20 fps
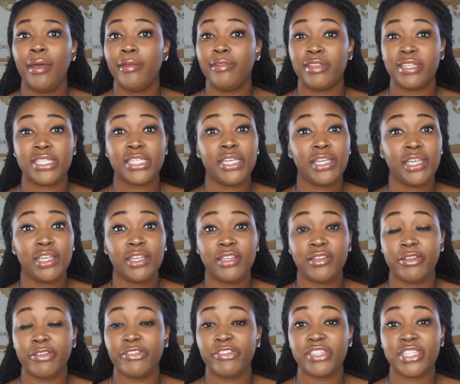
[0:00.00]

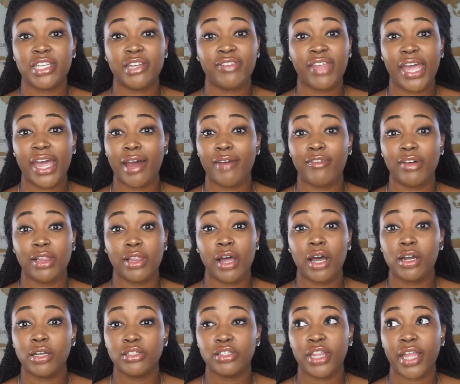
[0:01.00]
see if they have a
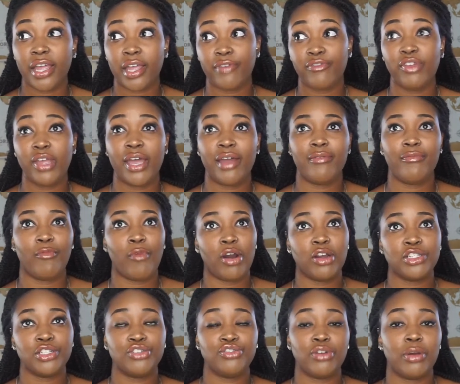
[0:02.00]
laundry, like if you have
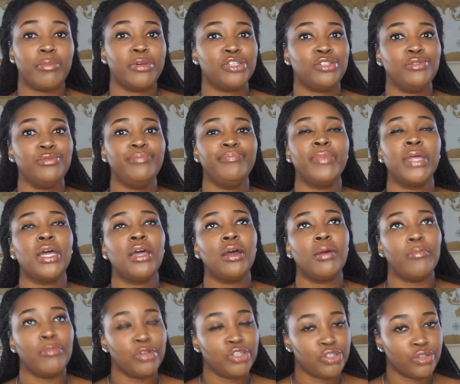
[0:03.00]
wash and dry. But you
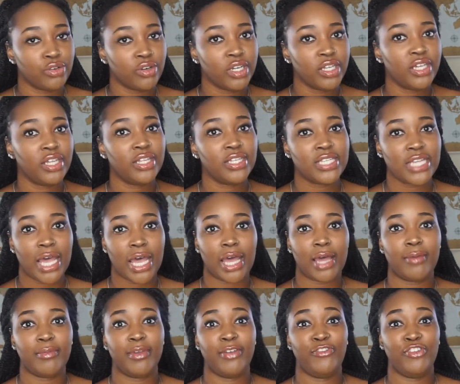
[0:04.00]
majority of the
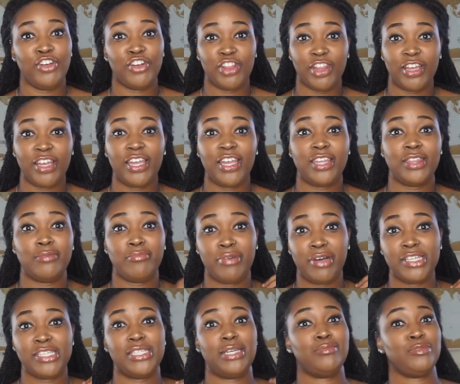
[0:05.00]
time, if you're looking in the
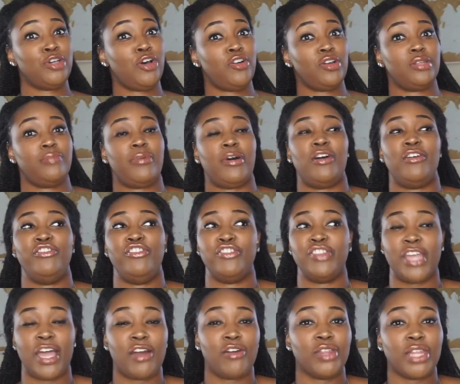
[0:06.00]
budget I'm talking about, you're
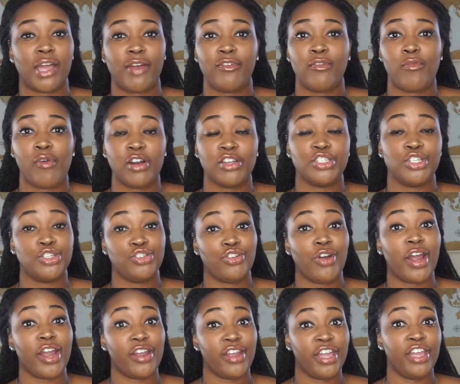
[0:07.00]
not gonna have a washer and
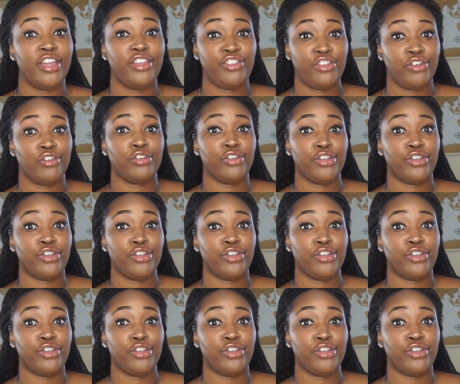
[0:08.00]
dryer in your